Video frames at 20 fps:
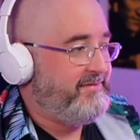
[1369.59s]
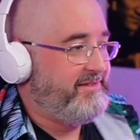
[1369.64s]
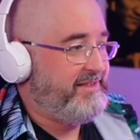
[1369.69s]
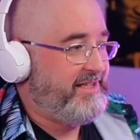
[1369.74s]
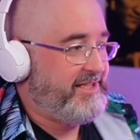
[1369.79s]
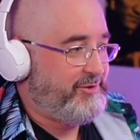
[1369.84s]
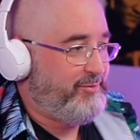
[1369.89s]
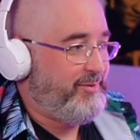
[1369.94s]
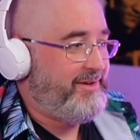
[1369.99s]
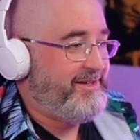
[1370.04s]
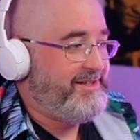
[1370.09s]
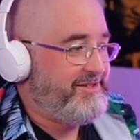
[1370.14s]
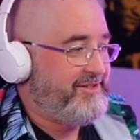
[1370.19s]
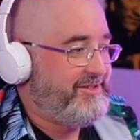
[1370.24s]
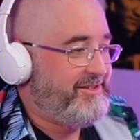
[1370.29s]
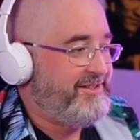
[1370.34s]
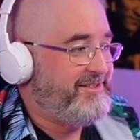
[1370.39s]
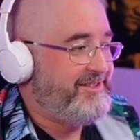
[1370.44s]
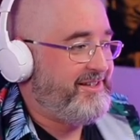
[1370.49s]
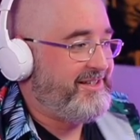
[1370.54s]
That's why he's
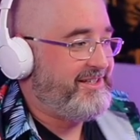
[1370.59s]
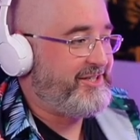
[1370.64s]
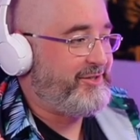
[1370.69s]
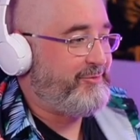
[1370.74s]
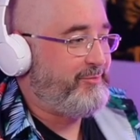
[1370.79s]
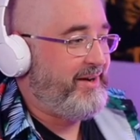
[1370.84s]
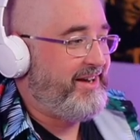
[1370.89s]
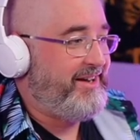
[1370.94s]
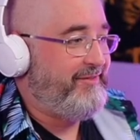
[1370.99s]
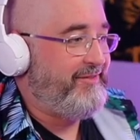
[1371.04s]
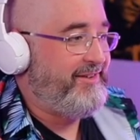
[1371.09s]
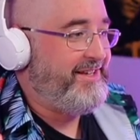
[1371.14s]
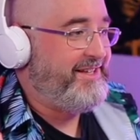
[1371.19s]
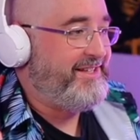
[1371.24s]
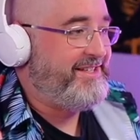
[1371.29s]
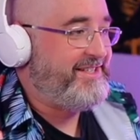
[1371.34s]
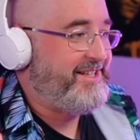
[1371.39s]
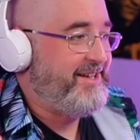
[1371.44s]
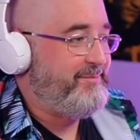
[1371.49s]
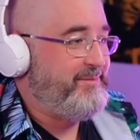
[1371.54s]
got like swagger in
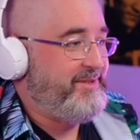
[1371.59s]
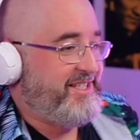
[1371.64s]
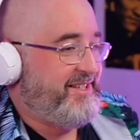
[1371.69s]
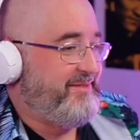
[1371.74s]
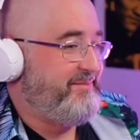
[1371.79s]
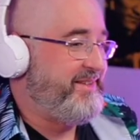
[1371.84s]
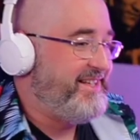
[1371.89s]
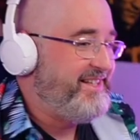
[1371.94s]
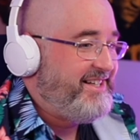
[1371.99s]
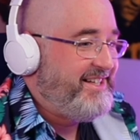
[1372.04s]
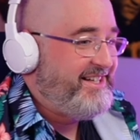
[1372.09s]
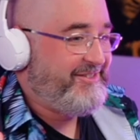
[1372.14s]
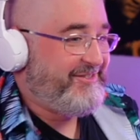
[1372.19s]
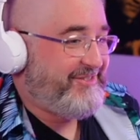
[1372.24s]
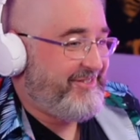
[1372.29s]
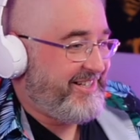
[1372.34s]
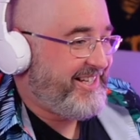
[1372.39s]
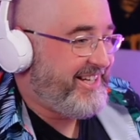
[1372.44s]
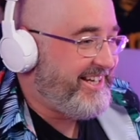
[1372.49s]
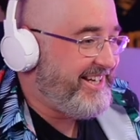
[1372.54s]
his step. He's a bit like,
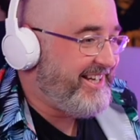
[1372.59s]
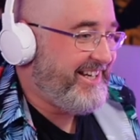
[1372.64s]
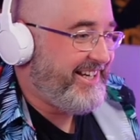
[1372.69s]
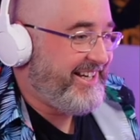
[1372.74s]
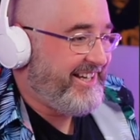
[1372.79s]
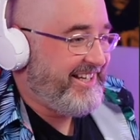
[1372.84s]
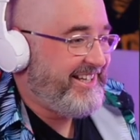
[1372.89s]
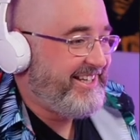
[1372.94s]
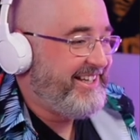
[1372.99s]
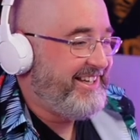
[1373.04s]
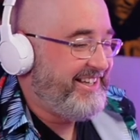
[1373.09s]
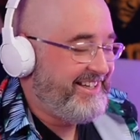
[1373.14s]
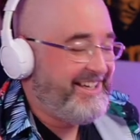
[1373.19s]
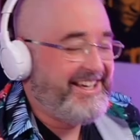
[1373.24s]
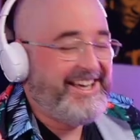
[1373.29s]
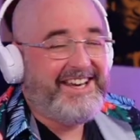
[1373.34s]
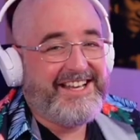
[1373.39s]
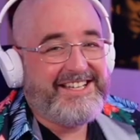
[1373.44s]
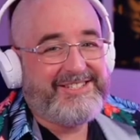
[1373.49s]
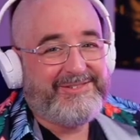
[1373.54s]
wee.
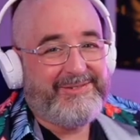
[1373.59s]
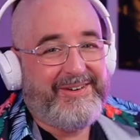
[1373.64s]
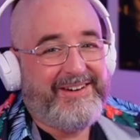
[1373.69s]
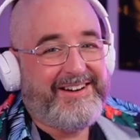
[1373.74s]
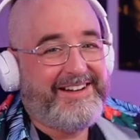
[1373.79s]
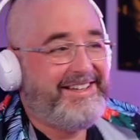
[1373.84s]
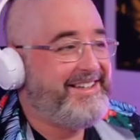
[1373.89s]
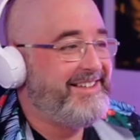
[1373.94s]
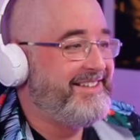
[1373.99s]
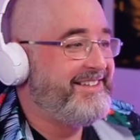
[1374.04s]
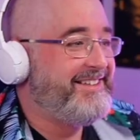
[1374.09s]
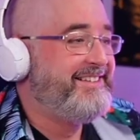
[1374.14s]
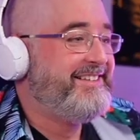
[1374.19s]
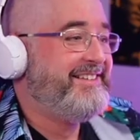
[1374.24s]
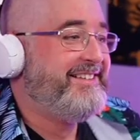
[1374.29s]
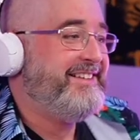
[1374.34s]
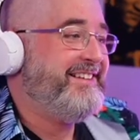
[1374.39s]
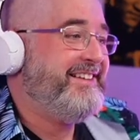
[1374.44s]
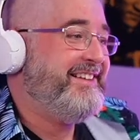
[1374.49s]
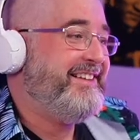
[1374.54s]
Yeah, that's why.
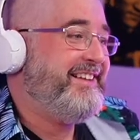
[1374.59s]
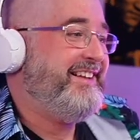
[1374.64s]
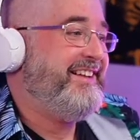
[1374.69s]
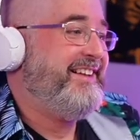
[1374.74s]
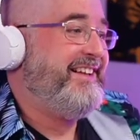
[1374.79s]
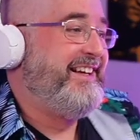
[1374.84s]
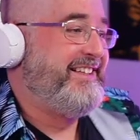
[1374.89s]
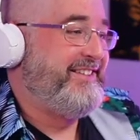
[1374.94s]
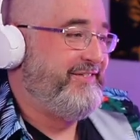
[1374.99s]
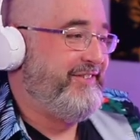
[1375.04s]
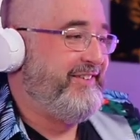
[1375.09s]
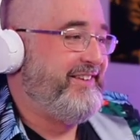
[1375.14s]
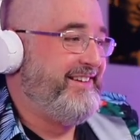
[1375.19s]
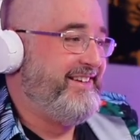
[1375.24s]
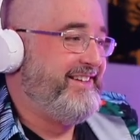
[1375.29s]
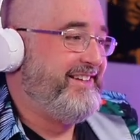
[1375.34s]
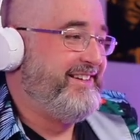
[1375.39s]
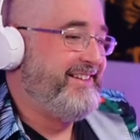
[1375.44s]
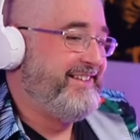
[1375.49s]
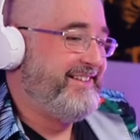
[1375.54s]
That's
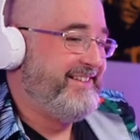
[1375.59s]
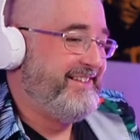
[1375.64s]
funny.